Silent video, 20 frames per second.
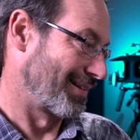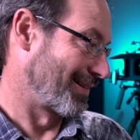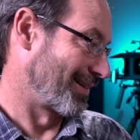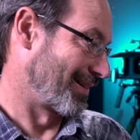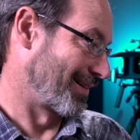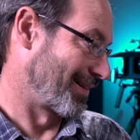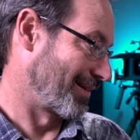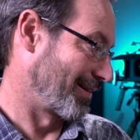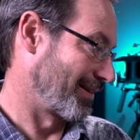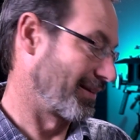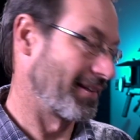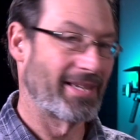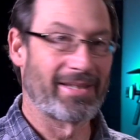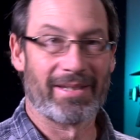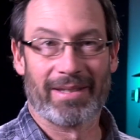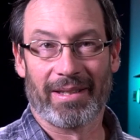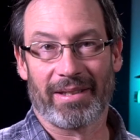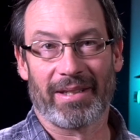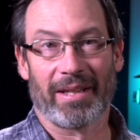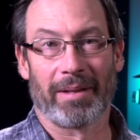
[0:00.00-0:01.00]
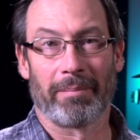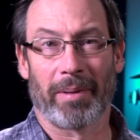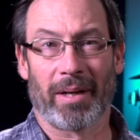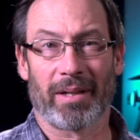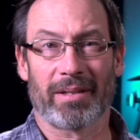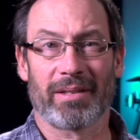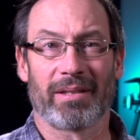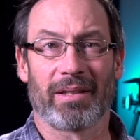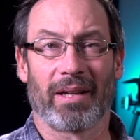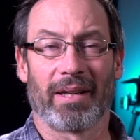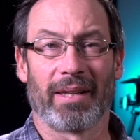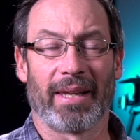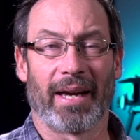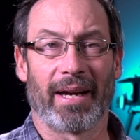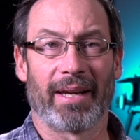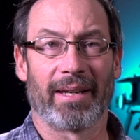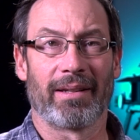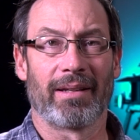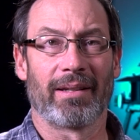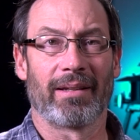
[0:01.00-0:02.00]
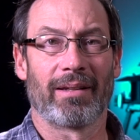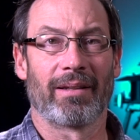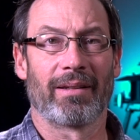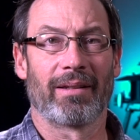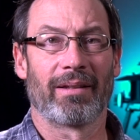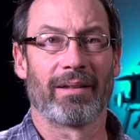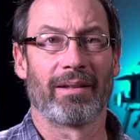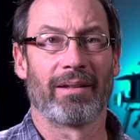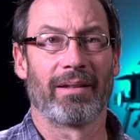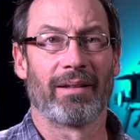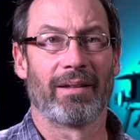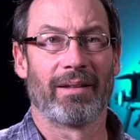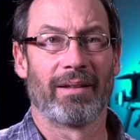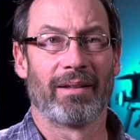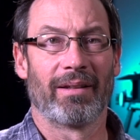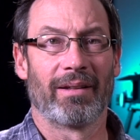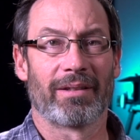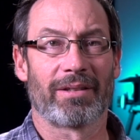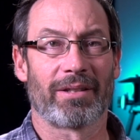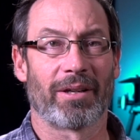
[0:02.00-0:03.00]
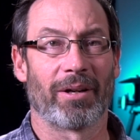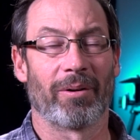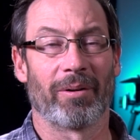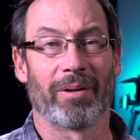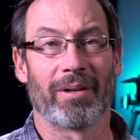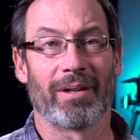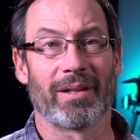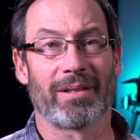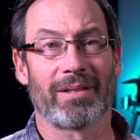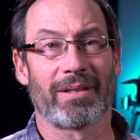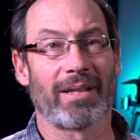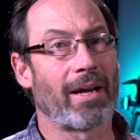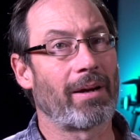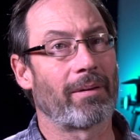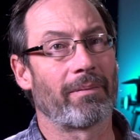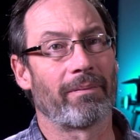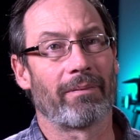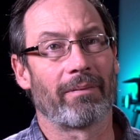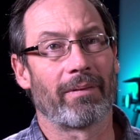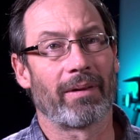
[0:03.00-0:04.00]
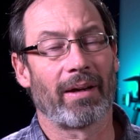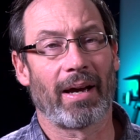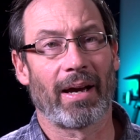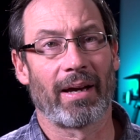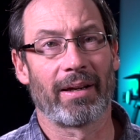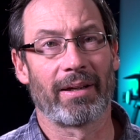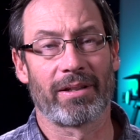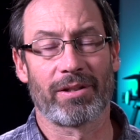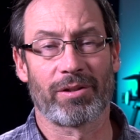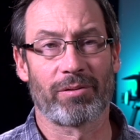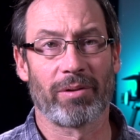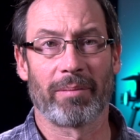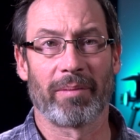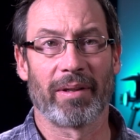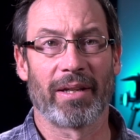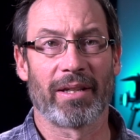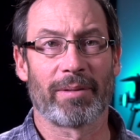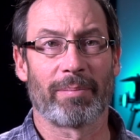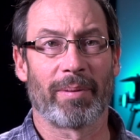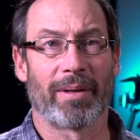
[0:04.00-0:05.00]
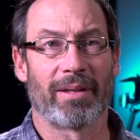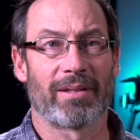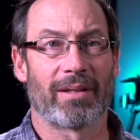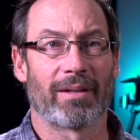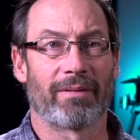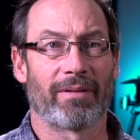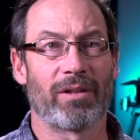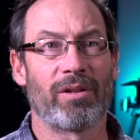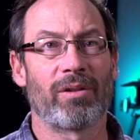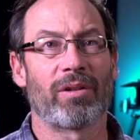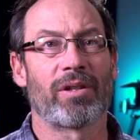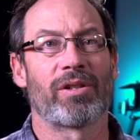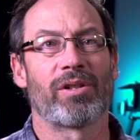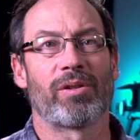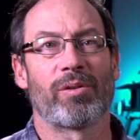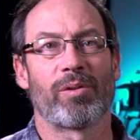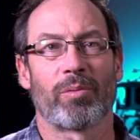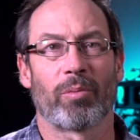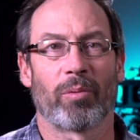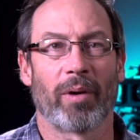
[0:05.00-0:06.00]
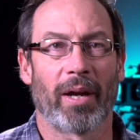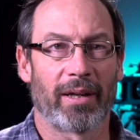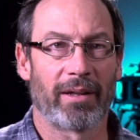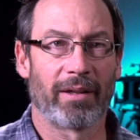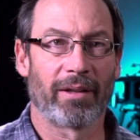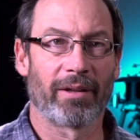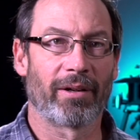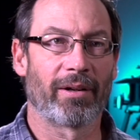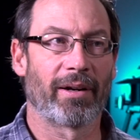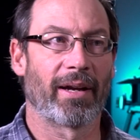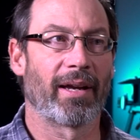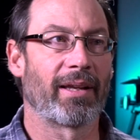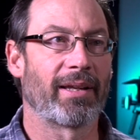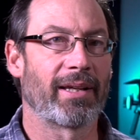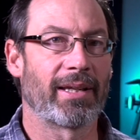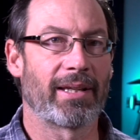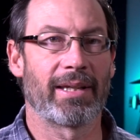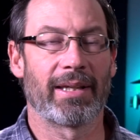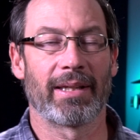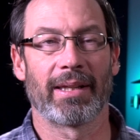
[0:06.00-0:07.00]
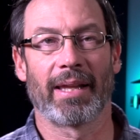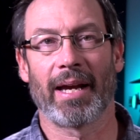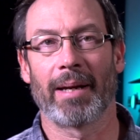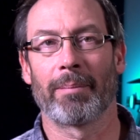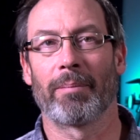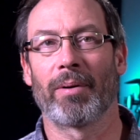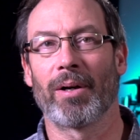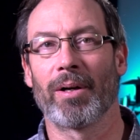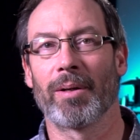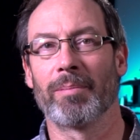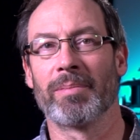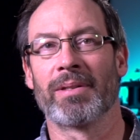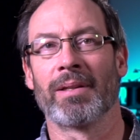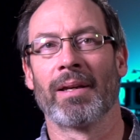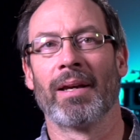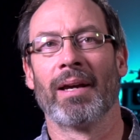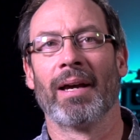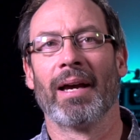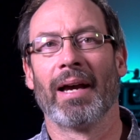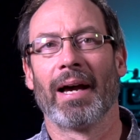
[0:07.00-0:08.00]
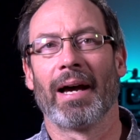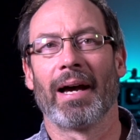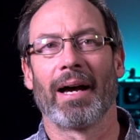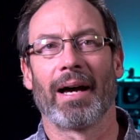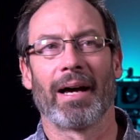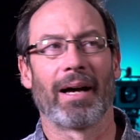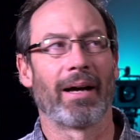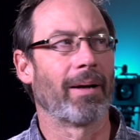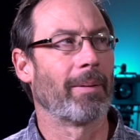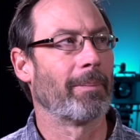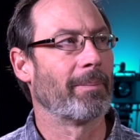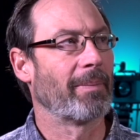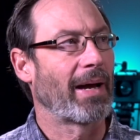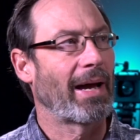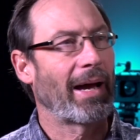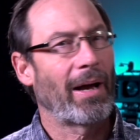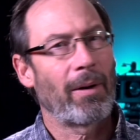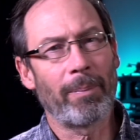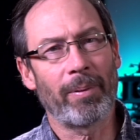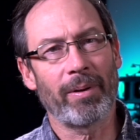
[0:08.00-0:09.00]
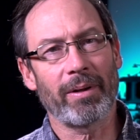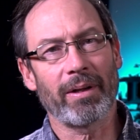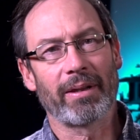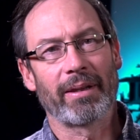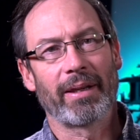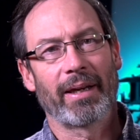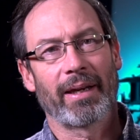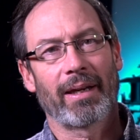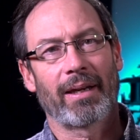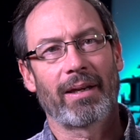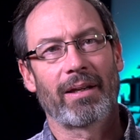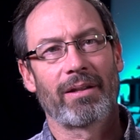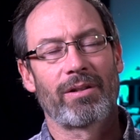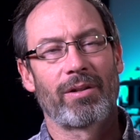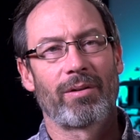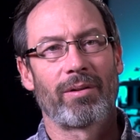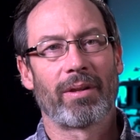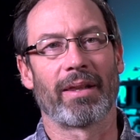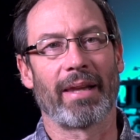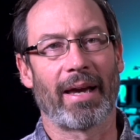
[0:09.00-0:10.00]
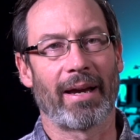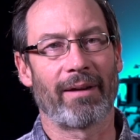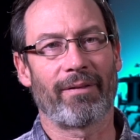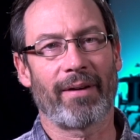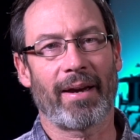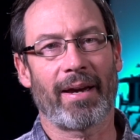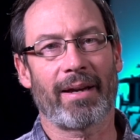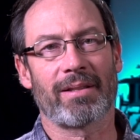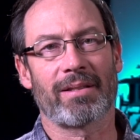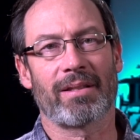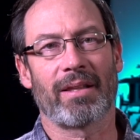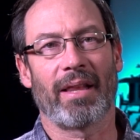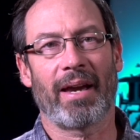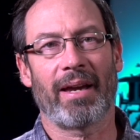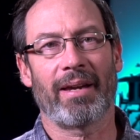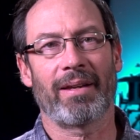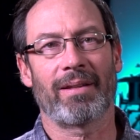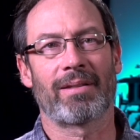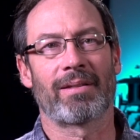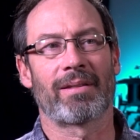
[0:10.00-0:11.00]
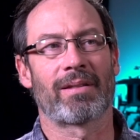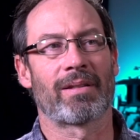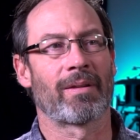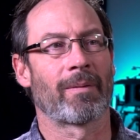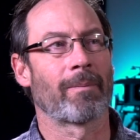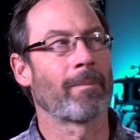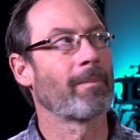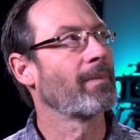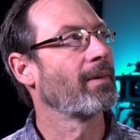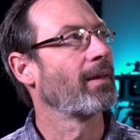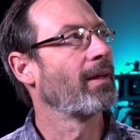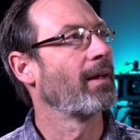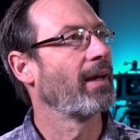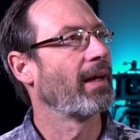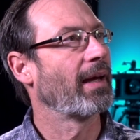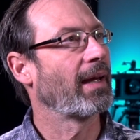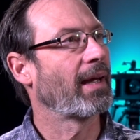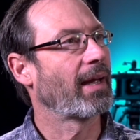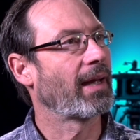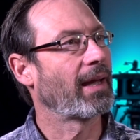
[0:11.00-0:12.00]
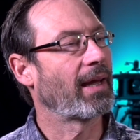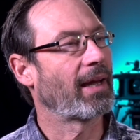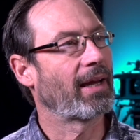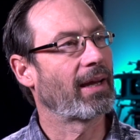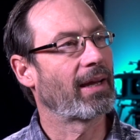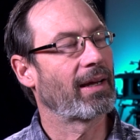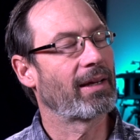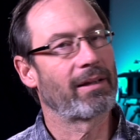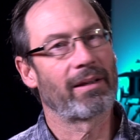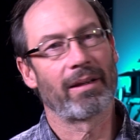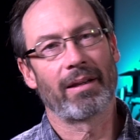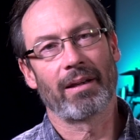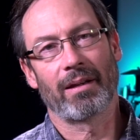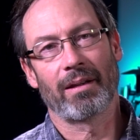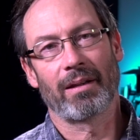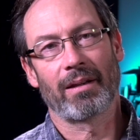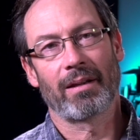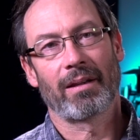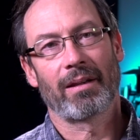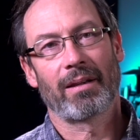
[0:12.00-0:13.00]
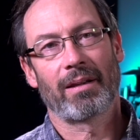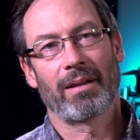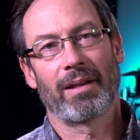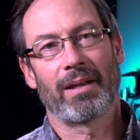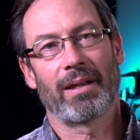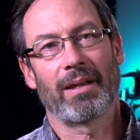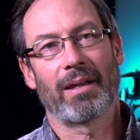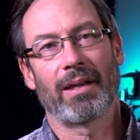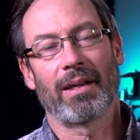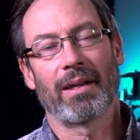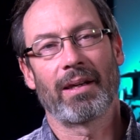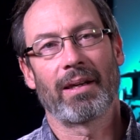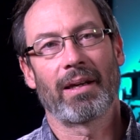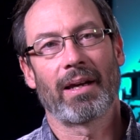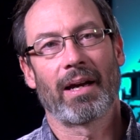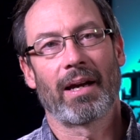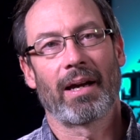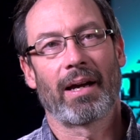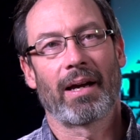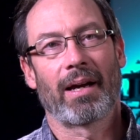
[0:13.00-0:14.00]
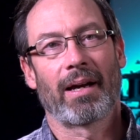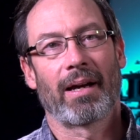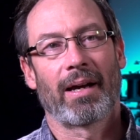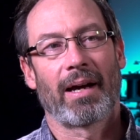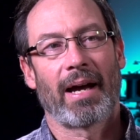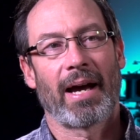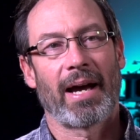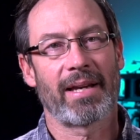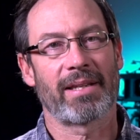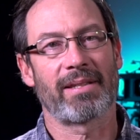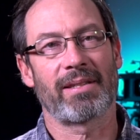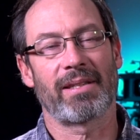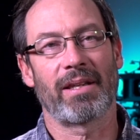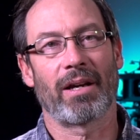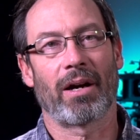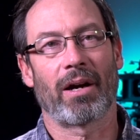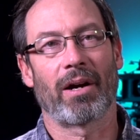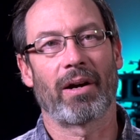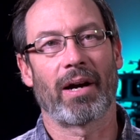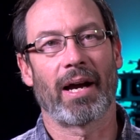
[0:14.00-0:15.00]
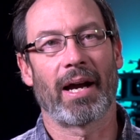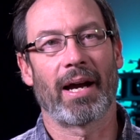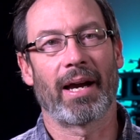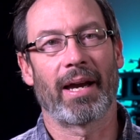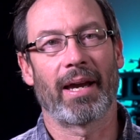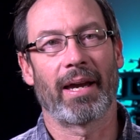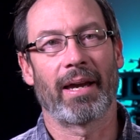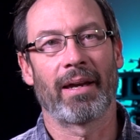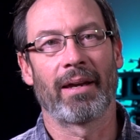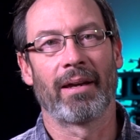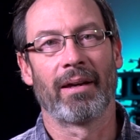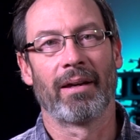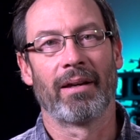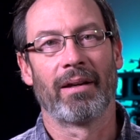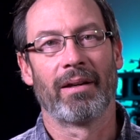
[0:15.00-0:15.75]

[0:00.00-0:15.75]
less than $10 a light. So it's not extremely expensive, and you could use regular LED light bulbs. I'll put a link to the LIFX lights and the high CRI